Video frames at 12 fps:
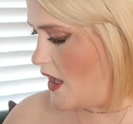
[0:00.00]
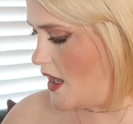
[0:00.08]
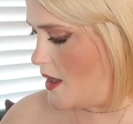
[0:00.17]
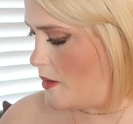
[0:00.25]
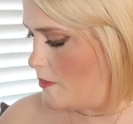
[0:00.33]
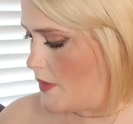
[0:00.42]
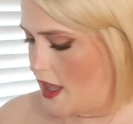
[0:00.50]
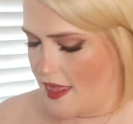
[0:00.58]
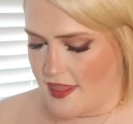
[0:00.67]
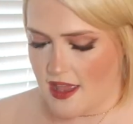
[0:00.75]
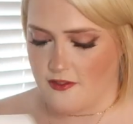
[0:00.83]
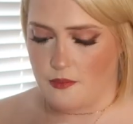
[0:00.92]
um,
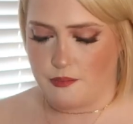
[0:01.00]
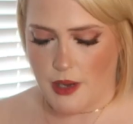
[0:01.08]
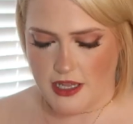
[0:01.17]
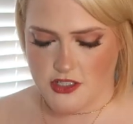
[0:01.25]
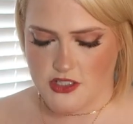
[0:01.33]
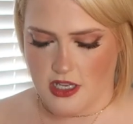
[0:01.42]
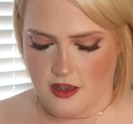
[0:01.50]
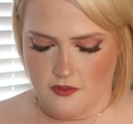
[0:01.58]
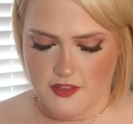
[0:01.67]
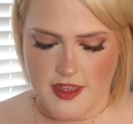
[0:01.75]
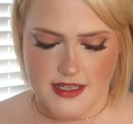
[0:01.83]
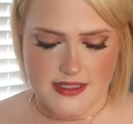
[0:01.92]
they have a bunch
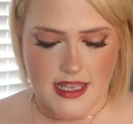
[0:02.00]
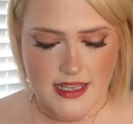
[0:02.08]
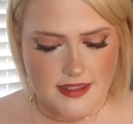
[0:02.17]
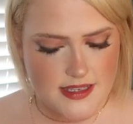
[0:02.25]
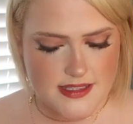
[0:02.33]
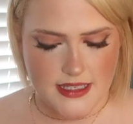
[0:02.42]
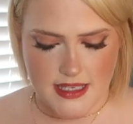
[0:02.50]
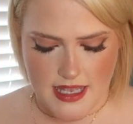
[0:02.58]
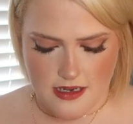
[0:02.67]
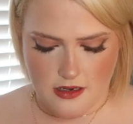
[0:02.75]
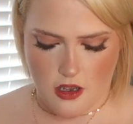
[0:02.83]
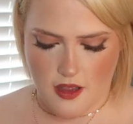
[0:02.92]
of things like this
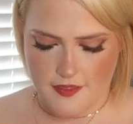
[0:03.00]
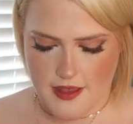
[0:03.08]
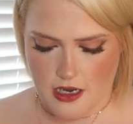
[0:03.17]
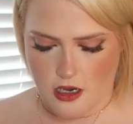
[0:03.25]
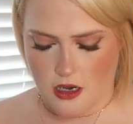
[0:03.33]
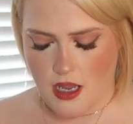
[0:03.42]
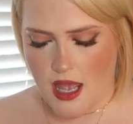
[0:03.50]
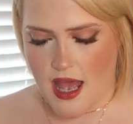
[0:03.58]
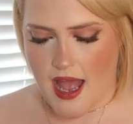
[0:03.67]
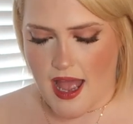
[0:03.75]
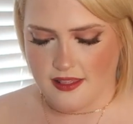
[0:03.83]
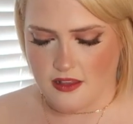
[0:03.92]
again on there.
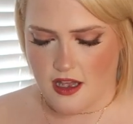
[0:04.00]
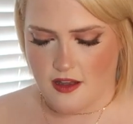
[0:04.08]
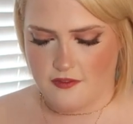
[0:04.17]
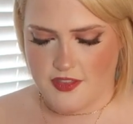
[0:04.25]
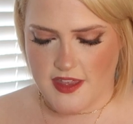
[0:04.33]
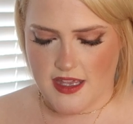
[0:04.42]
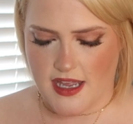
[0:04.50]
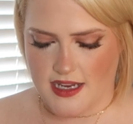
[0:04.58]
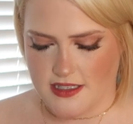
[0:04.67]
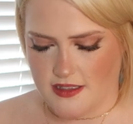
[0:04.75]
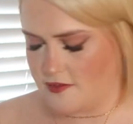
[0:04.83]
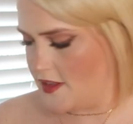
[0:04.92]
I love the
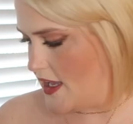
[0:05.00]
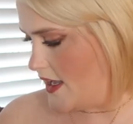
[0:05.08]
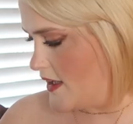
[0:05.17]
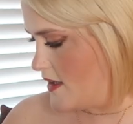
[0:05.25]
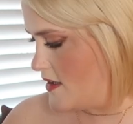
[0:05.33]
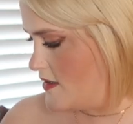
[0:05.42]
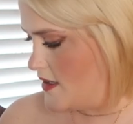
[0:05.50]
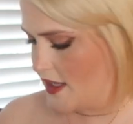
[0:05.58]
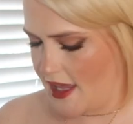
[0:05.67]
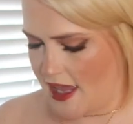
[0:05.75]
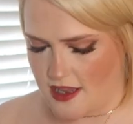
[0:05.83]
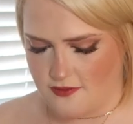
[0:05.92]
kind of like
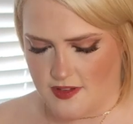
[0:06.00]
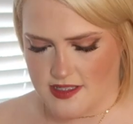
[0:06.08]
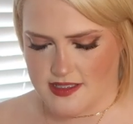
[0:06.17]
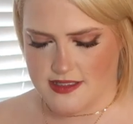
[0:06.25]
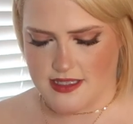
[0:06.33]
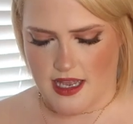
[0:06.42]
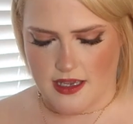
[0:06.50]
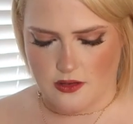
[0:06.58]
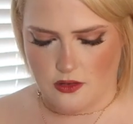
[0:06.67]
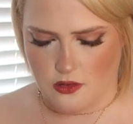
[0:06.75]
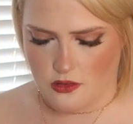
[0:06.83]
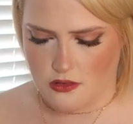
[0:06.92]
canvas
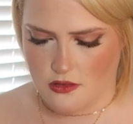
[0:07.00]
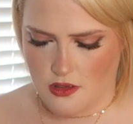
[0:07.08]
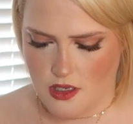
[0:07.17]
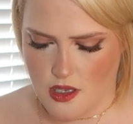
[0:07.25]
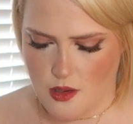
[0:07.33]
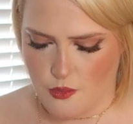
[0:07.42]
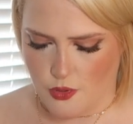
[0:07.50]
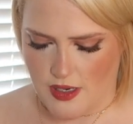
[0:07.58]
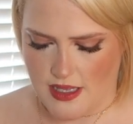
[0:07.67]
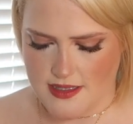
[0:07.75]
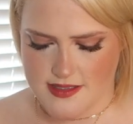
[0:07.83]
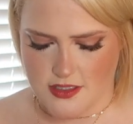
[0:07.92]
style
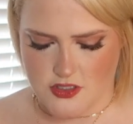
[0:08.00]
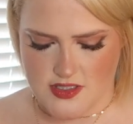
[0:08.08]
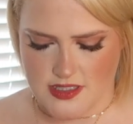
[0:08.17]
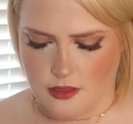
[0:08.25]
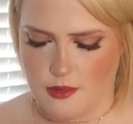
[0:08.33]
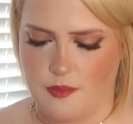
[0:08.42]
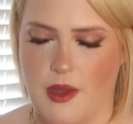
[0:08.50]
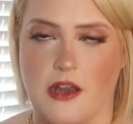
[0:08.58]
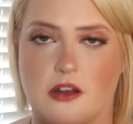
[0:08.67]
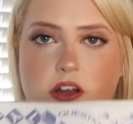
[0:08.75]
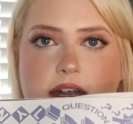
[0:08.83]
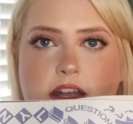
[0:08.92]
prints. They're just a little bit
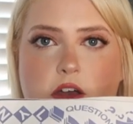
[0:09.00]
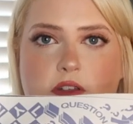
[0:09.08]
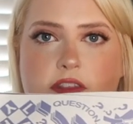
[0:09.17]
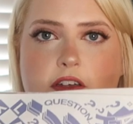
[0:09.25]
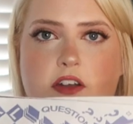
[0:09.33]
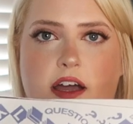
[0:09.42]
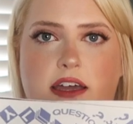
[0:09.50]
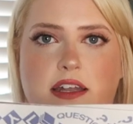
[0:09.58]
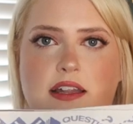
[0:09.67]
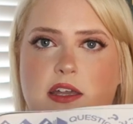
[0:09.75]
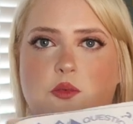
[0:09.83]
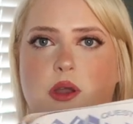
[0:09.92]
better and I know that they're not
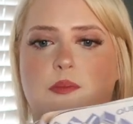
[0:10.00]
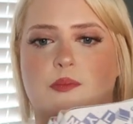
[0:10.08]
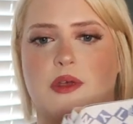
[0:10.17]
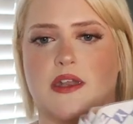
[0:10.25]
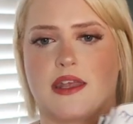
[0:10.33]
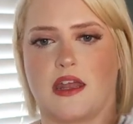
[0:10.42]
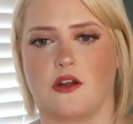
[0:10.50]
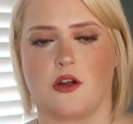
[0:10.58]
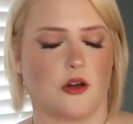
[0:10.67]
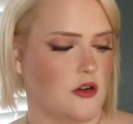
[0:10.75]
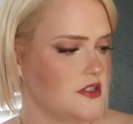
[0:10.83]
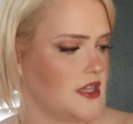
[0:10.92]
gonna like rip and get
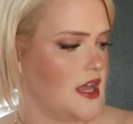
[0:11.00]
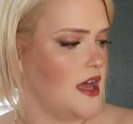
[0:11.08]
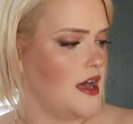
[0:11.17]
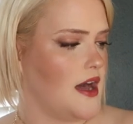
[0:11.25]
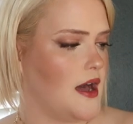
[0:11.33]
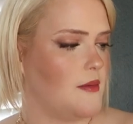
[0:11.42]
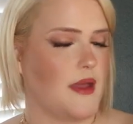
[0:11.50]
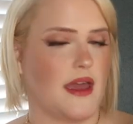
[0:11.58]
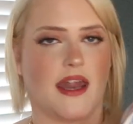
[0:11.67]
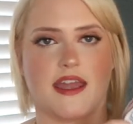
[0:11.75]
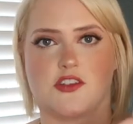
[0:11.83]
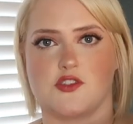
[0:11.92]
hurt. Um,
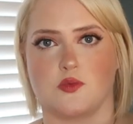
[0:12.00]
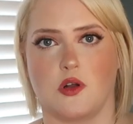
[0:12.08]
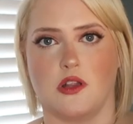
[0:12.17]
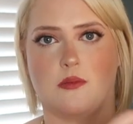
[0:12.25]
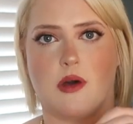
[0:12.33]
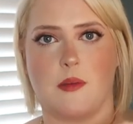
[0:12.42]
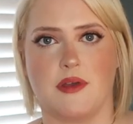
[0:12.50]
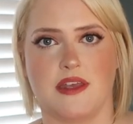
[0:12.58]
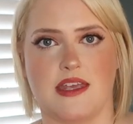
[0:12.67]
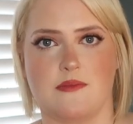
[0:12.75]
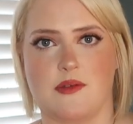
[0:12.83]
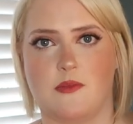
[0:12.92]
and I can just roll them up and
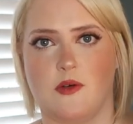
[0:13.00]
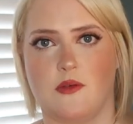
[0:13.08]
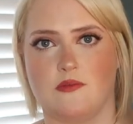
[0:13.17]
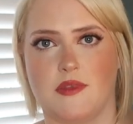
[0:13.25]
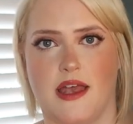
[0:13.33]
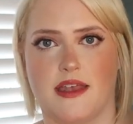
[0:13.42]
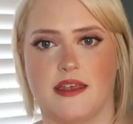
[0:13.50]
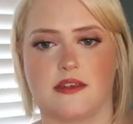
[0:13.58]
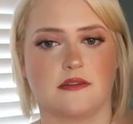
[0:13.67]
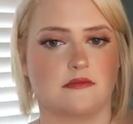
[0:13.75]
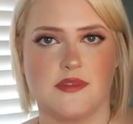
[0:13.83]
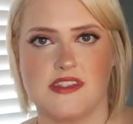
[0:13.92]
keep them uh,
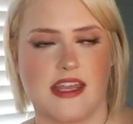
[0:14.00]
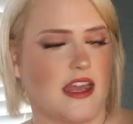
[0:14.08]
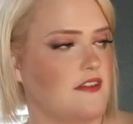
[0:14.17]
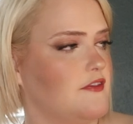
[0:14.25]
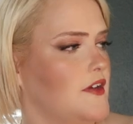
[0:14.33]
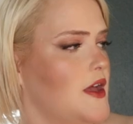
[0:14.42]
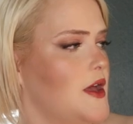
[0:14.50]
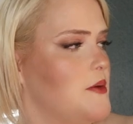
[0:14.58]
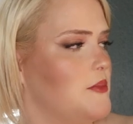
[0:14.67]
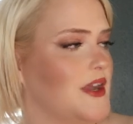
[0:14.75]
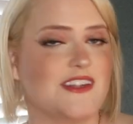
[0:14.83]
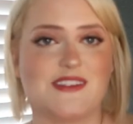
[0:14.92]
like safe.
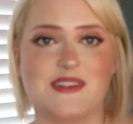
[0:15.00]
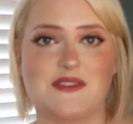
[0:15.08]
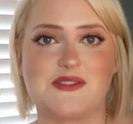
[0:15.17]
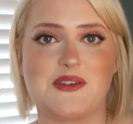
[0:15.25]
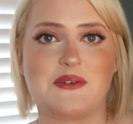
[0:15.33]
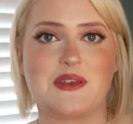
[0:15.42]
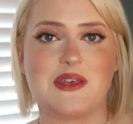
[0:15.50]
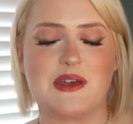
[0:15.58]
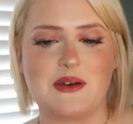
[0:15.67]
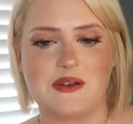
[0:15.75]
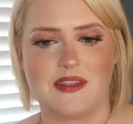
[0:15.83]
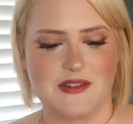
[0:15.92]
But I just think they're so
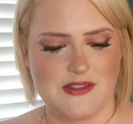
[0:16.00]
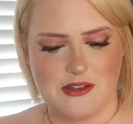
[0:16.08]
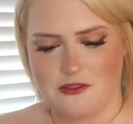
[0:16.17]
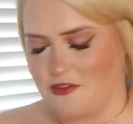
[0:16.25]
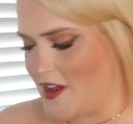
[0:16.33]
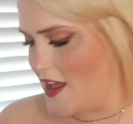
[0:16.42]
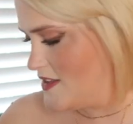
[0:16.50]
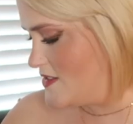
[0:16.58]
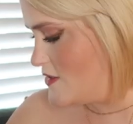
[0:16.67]
cute and they're so fun.